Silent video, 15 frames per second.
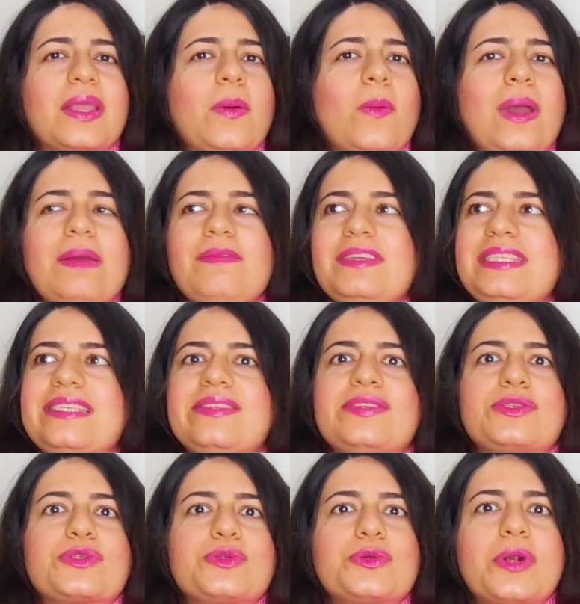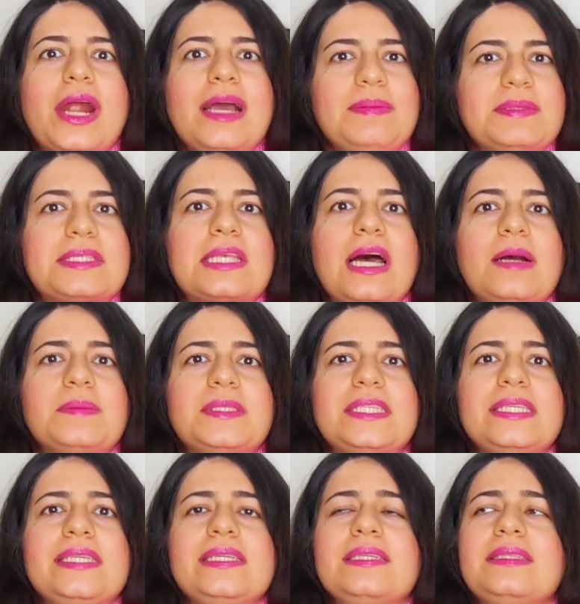When we describe
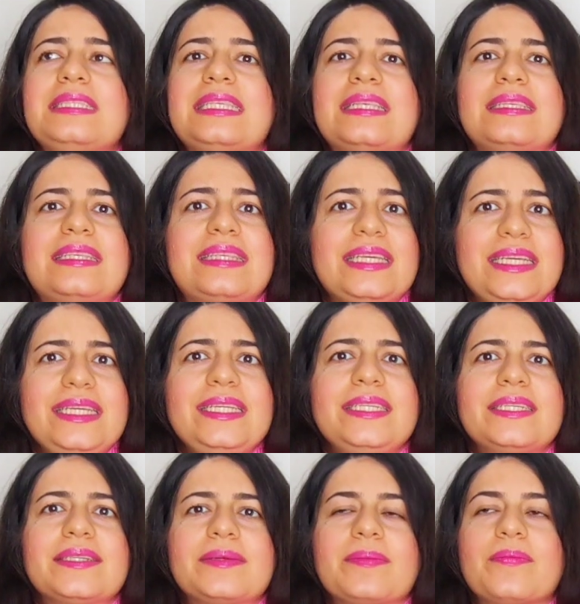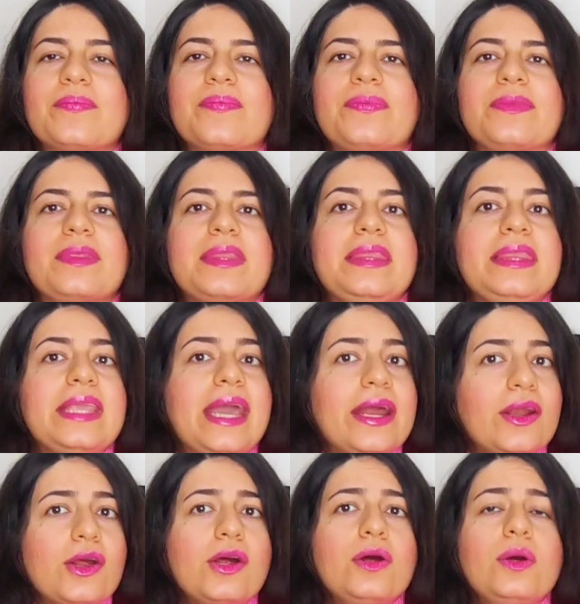something thin,
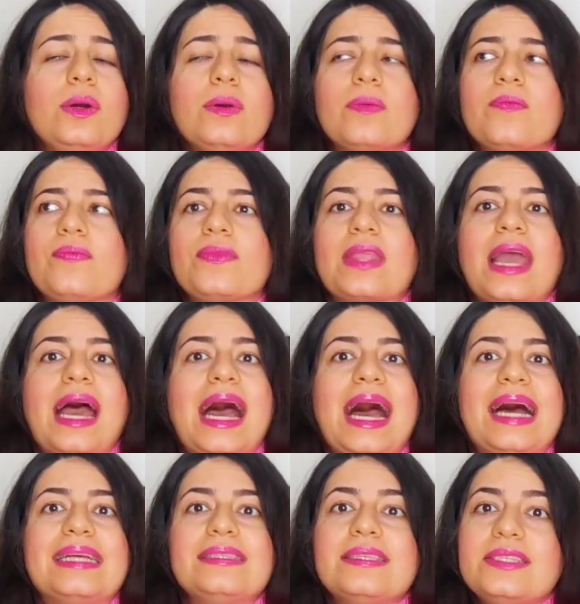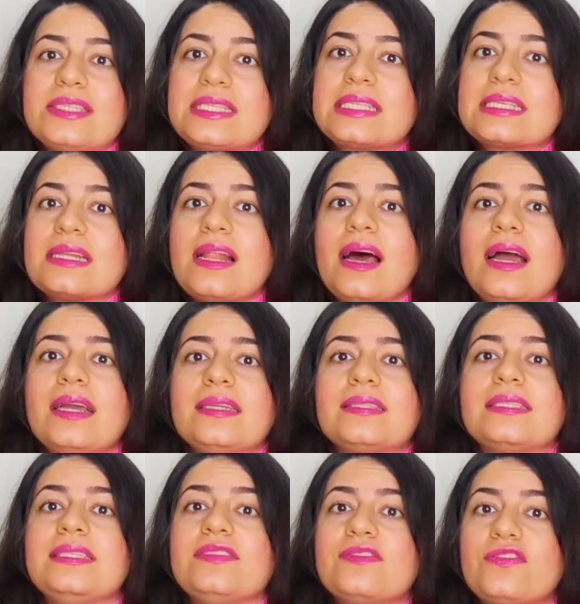narrow, and slight
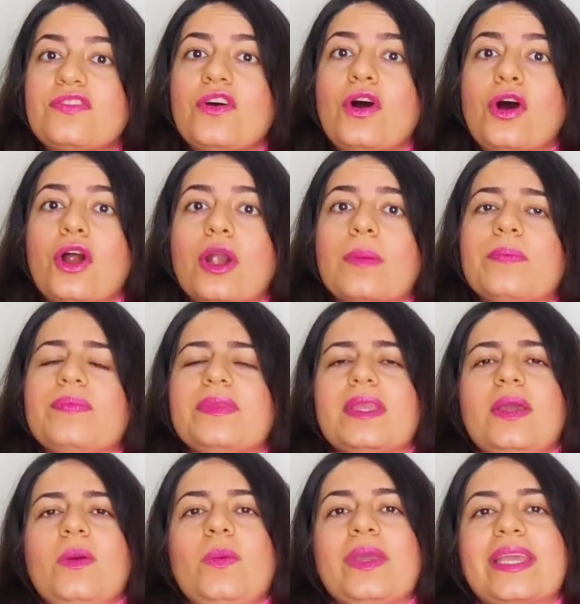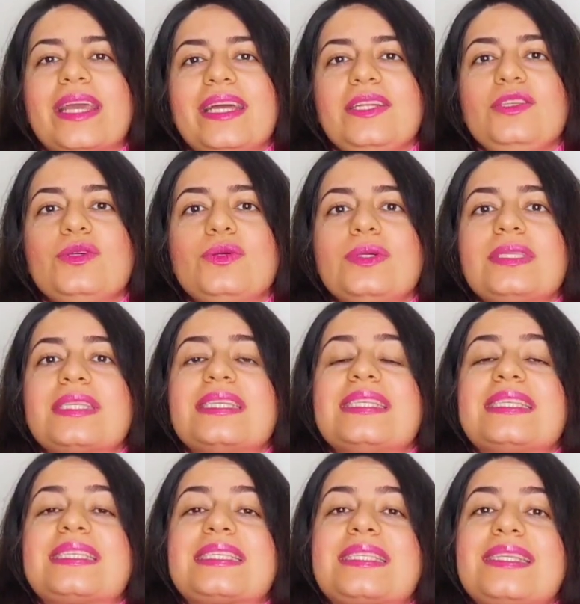in form, we can use
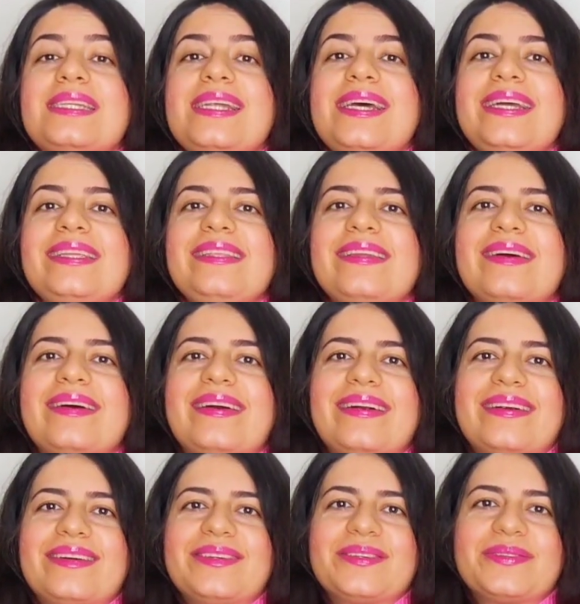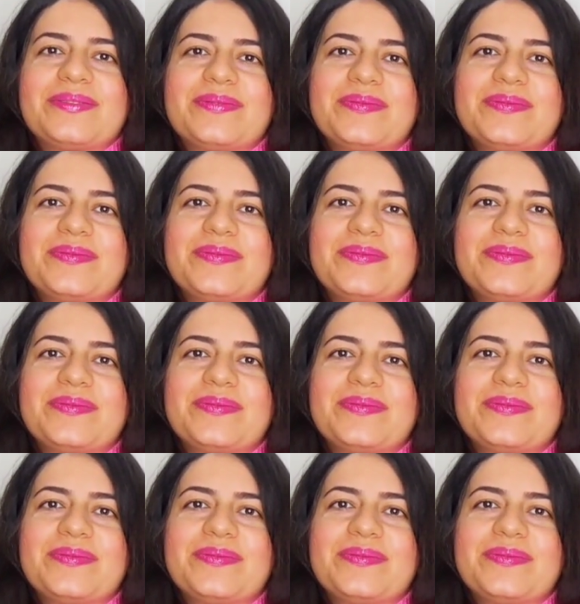slender.